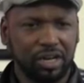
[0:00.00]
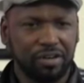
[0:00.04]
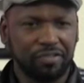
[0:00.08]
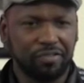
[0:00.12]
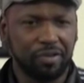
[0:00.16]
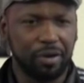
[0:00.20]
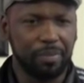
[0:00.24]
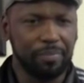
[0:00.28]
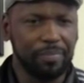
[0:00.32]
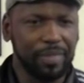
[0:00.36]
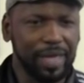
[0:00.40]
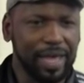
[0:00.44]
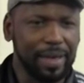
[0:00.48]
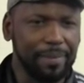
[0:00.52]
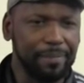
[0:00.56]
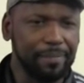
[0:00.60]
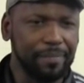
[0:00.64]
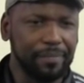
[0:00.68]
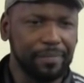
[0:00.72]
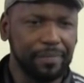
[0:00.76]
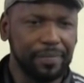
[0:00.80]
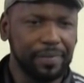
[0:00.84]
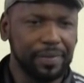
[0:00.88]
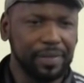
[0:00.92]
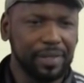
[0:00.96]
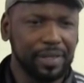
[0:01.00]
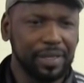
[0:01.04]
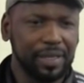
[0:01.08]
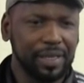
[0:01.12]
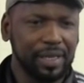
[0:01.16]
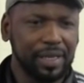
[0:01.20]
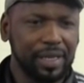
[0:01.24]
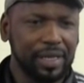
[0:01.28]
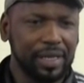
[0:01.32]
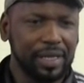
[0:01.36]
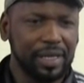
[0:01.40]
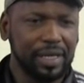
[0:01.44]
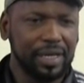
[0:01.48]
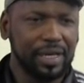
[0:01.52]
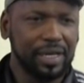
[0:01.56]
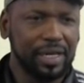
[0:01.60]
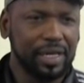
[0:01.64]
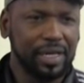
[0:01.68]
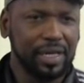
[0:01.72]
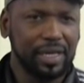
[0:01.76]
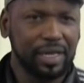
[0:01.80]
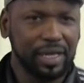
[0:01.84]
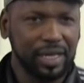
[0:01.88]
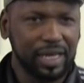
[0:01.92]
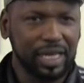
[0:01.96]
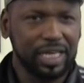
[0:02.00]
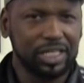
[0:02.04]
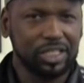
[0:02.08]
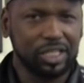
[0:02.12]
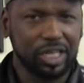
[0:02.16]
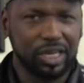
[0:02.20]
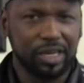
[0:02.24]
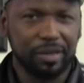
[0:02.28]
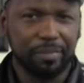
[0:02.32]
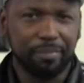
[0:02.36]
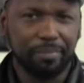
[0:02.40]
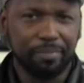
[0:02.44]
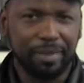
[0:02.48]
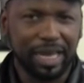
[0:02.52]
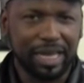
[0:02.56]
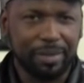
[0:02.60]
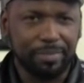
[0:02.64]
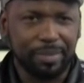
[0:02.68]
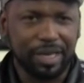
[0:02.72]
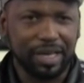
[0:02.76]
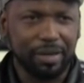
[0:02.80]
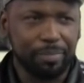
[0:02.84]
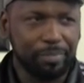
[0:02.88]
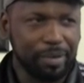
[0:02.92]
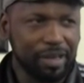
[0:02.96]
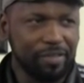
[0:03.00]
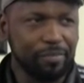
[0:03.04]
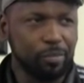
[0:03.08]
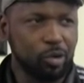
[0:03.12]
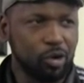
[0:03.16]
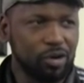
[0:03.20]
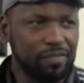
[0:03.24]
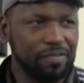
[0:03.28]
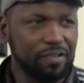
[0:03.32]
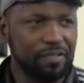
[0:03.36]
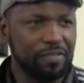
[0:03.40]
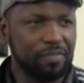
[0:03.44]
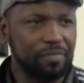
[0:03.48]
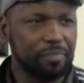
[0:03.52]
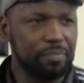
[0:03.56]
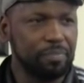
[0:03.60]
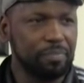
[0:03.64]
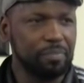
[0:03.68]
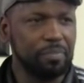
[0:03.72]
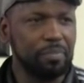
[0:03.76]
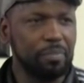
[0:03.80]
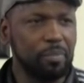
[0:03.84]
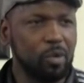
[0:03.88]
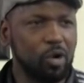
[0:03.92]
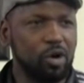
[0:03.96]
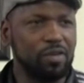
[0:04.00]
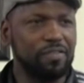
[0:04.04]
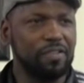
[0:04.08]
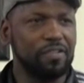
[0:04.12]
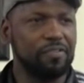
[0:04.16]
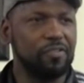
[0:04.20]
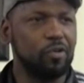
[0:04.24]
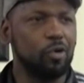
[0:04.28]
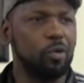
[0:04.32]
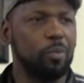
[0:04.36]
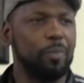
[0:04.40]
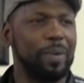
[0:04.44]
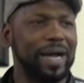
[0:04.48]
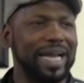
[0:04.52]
from them, it's going to make me a bit more of a full